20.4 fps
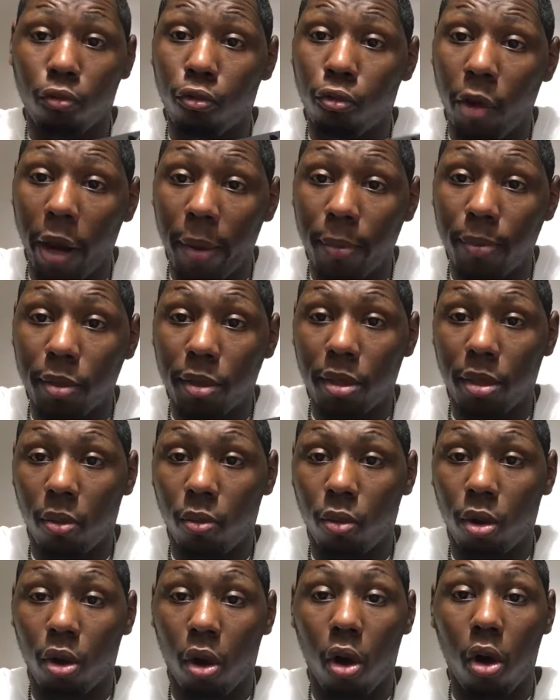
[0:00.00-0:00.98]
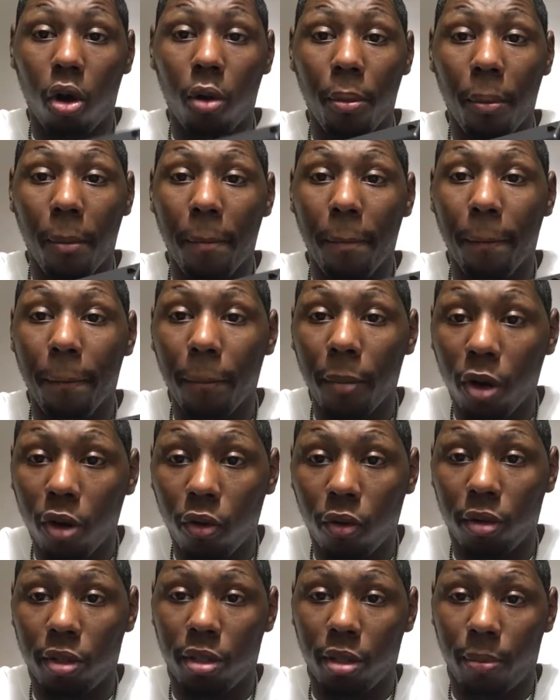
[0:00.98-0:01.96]
rape someone or
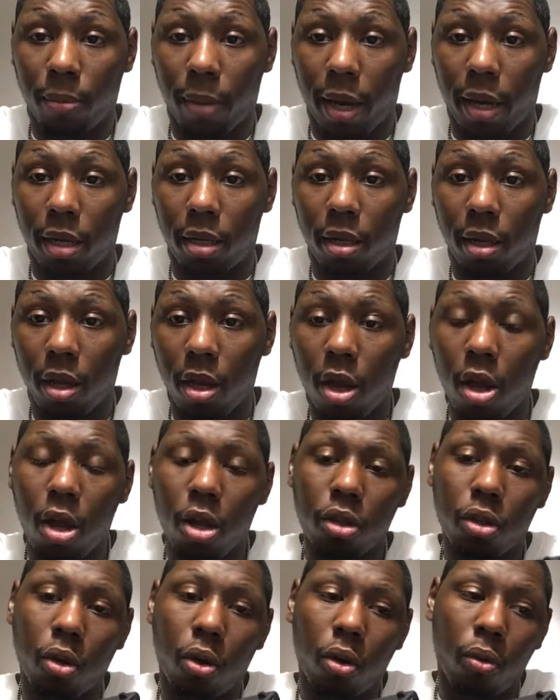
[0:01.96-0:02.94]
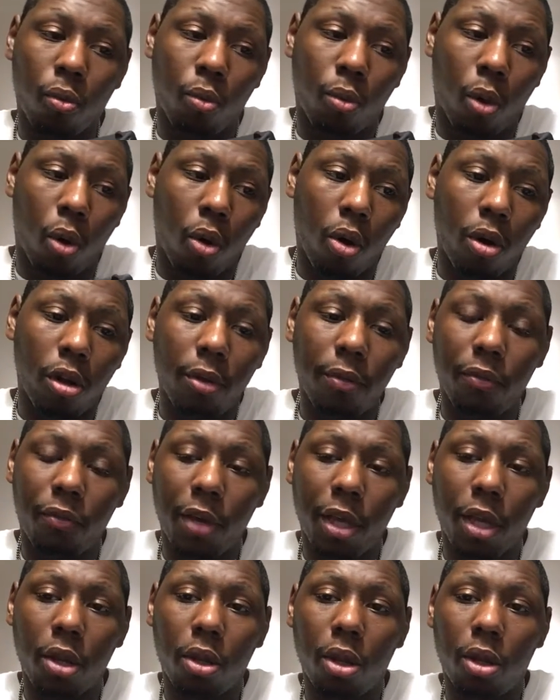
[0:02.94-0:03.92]
murder somebody. So all them
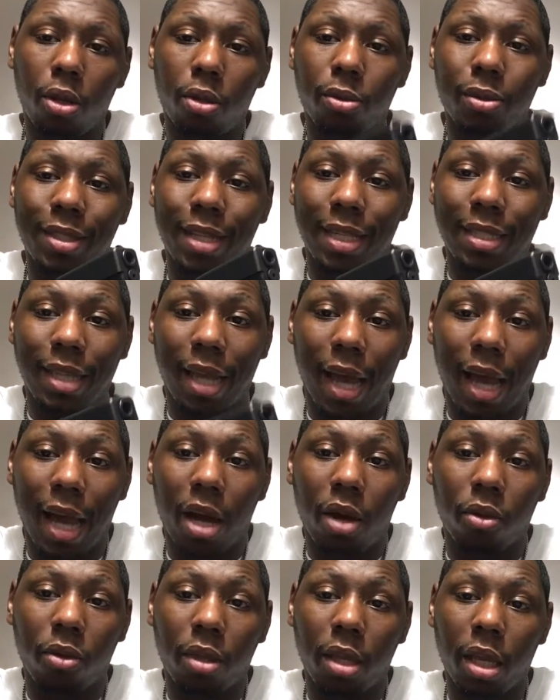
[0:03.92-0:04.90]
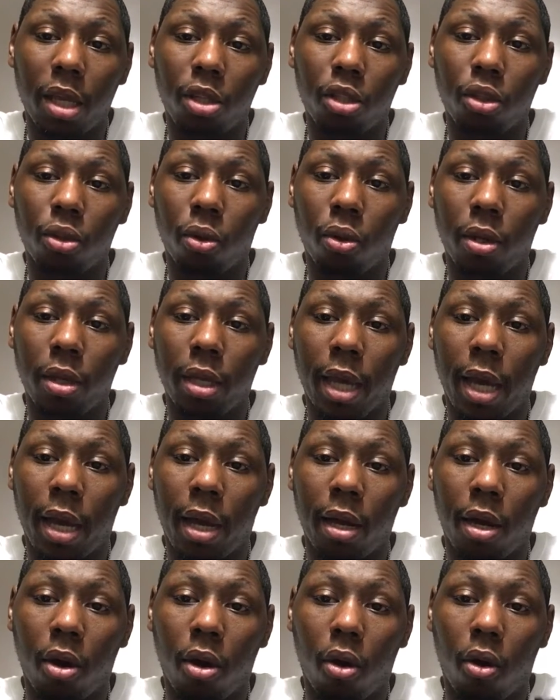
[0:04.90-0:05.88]
videos that's out there showing
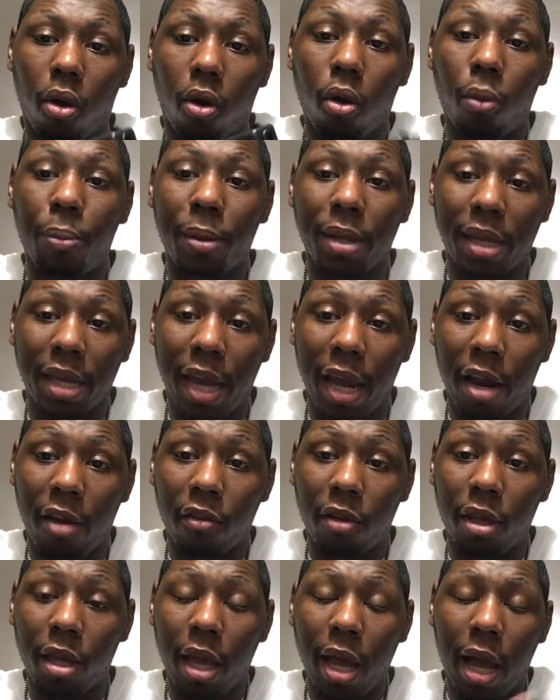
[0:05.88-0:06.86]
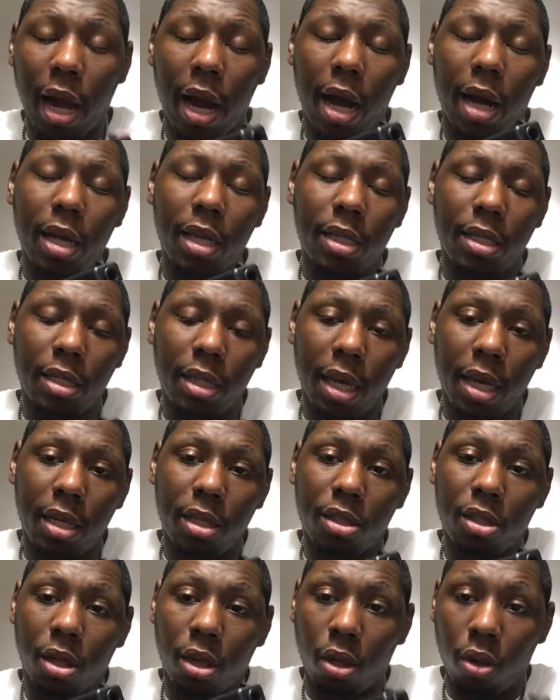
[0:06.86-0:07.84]
y'all open carry, I understand
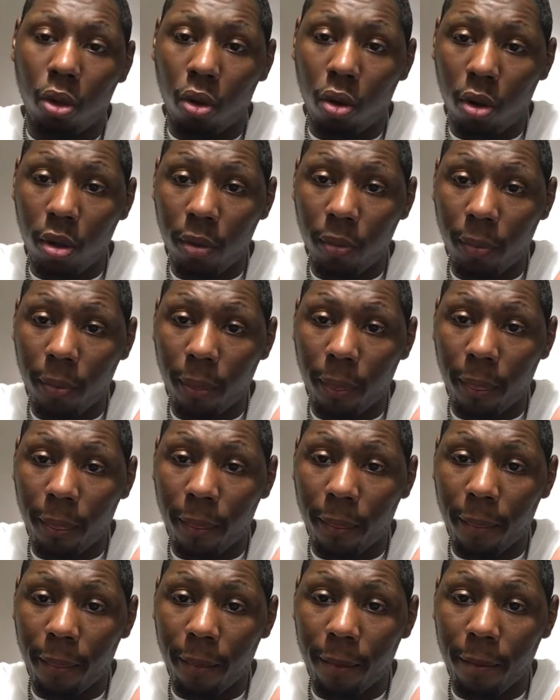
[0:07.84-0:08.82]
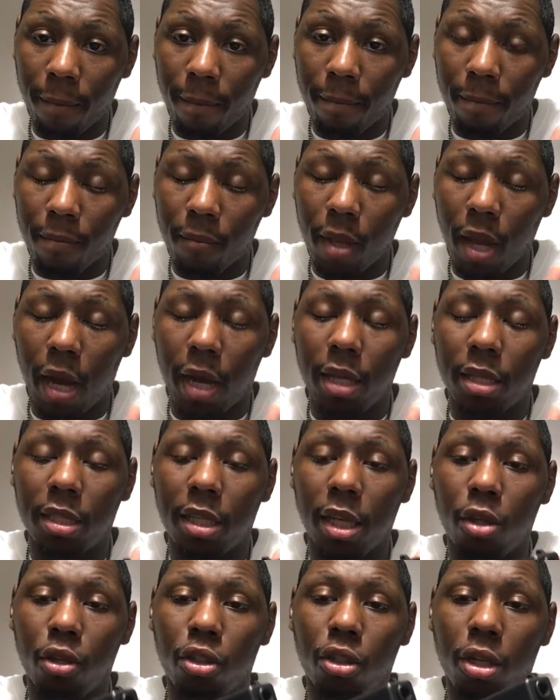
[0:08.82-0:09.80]
is the law. I
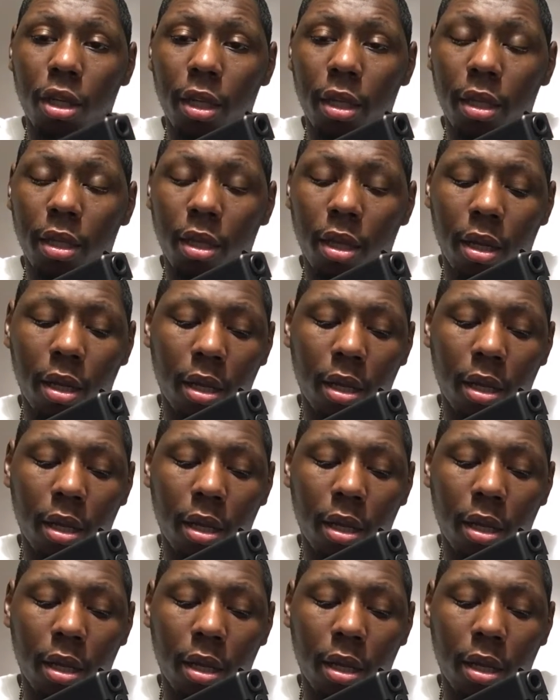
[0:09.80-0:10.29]
understand you shouldn't